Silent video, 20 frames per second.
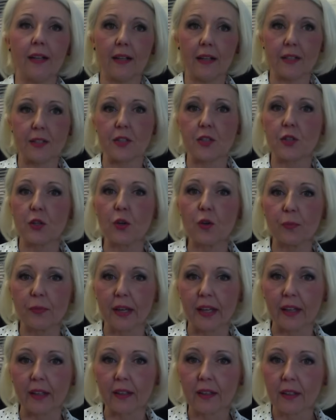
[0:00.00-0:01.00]

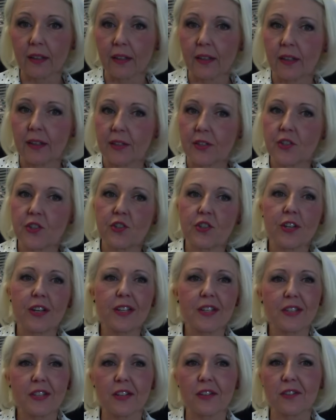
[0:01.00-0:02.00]
assuming,
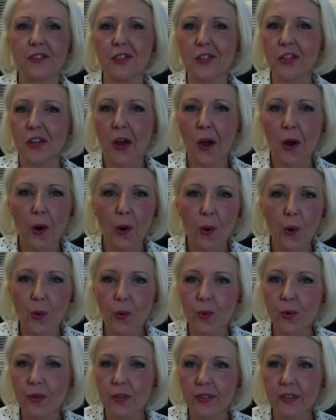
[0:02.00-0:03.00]
just
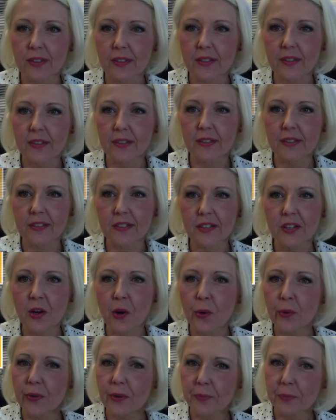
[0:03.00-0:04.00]
know
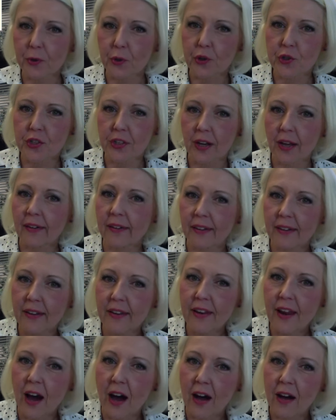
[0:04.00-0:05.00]
the person
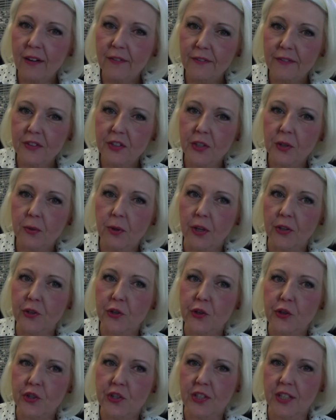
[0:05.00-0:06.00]
enough to
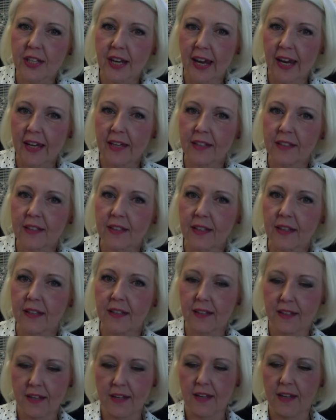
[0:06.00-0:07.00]
understand
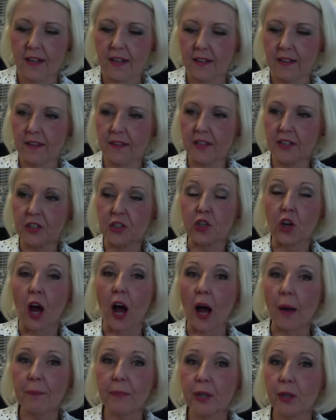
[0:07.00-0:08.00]
the
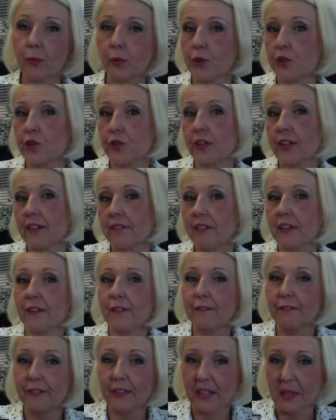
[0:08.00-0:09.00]
topic which you're giving
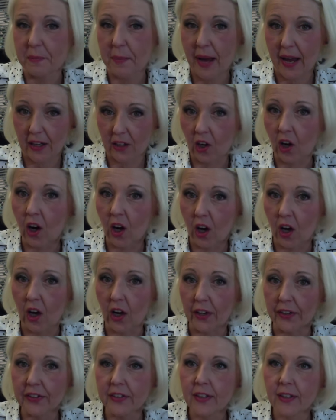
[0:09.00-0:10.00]
feedback
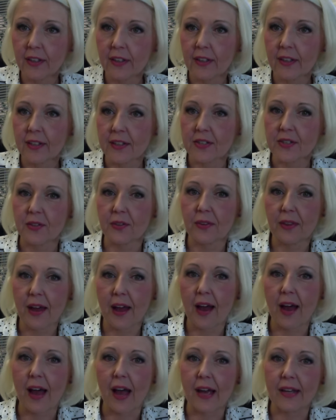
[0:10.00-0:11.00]
on, so
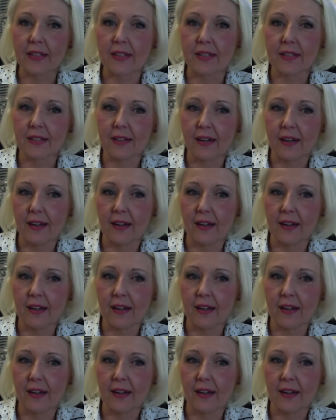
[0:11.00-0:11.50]
that,